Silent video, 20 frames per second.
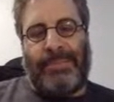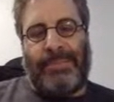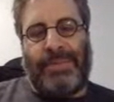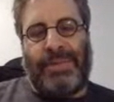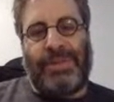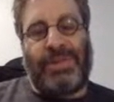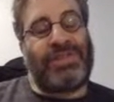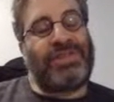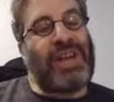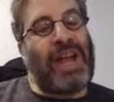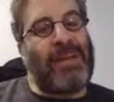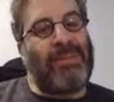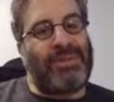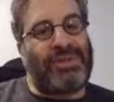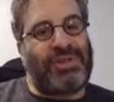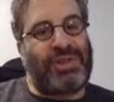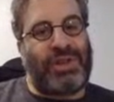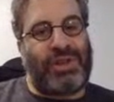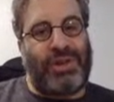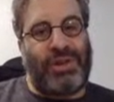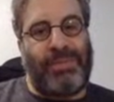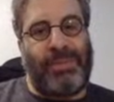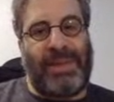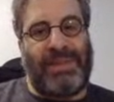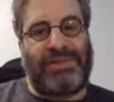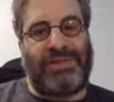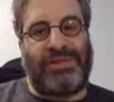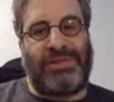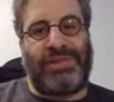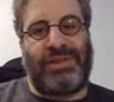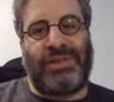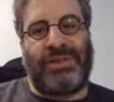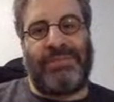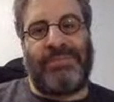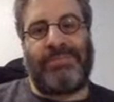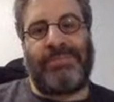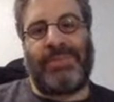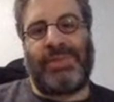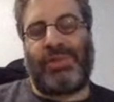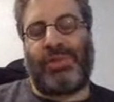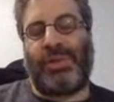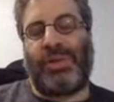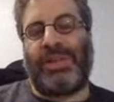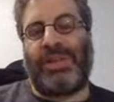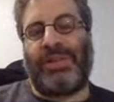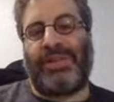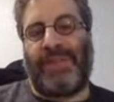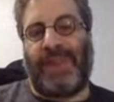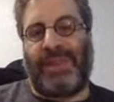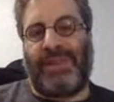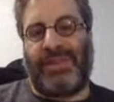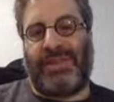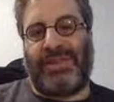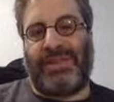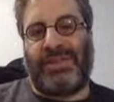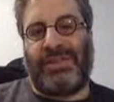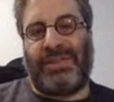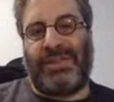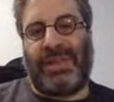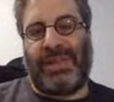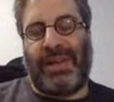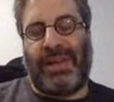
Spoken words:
It establish secure messaging between devices,